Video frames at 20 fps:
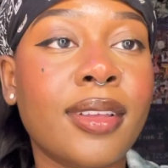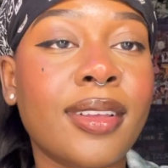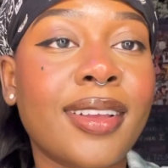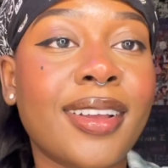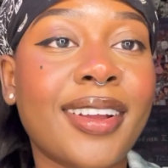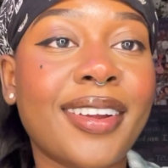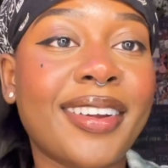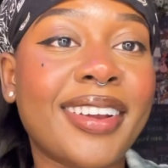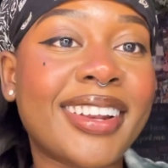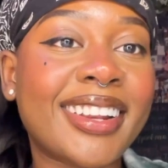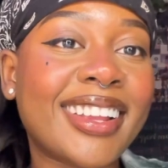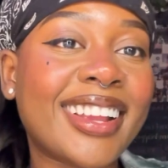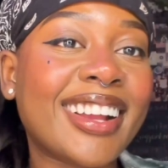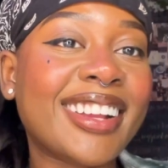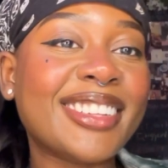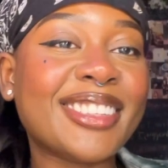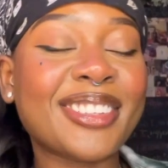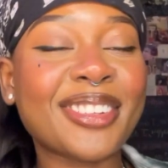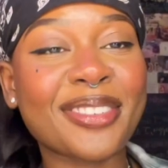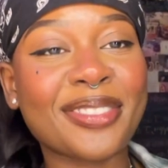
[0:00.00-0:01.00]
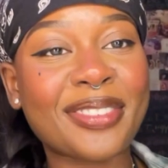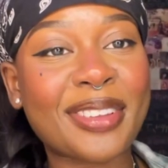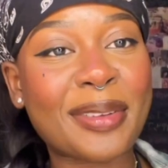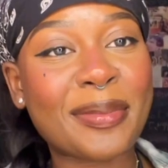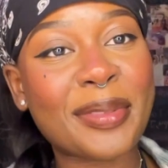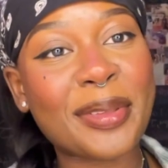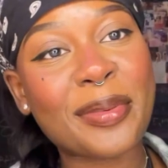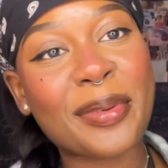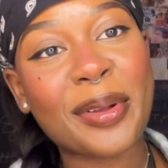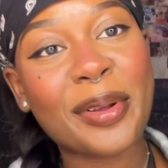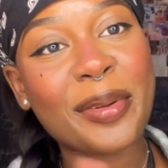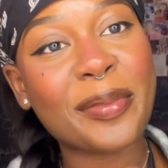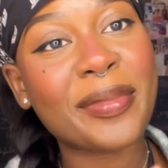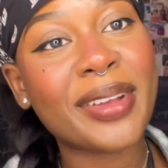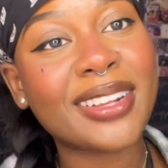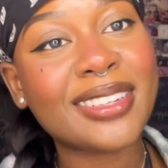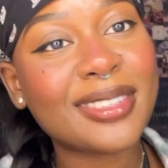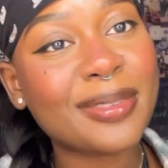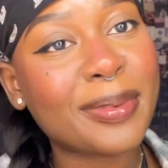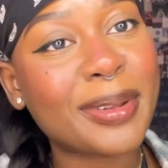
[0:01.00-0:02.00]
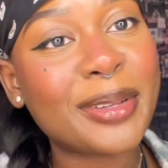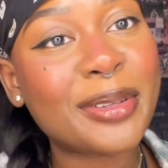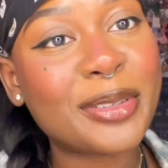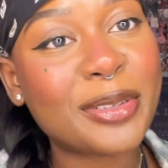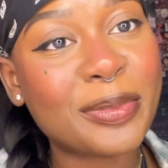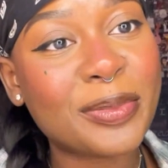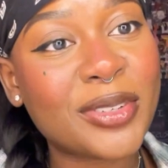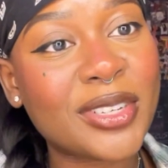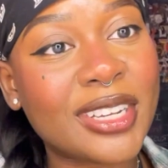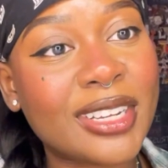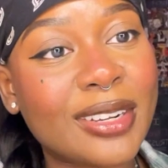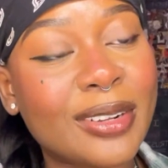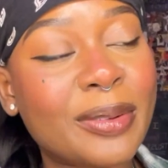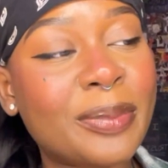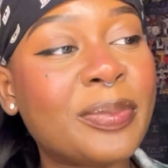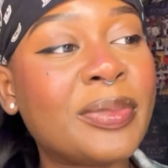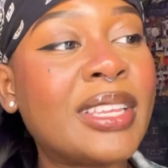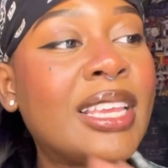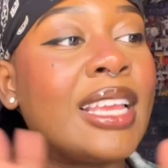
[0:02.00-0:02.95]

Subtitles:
Alrighty, hi soul family, welcome back to my YouTube channel.